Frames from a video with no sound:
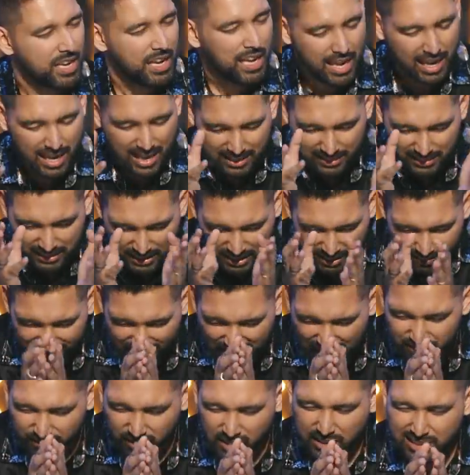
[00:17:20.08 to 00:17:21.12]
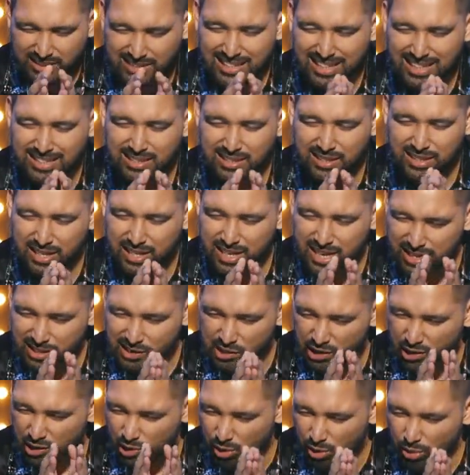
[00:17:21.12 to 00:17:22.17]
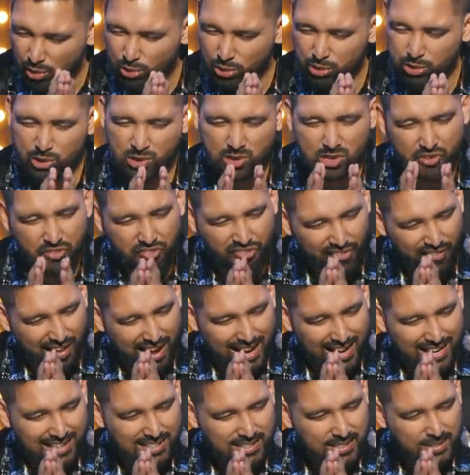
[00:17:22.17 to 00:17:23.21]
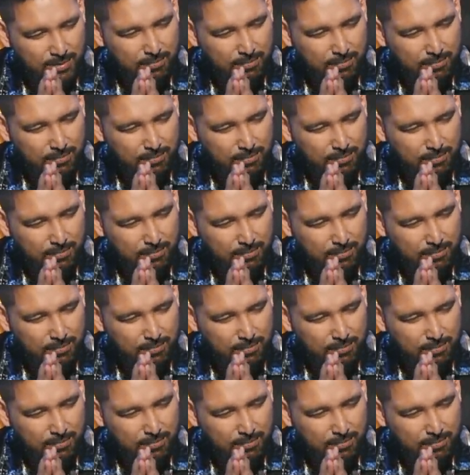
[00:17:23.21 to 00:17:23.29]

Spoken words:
And the revivalist has to get used to the fact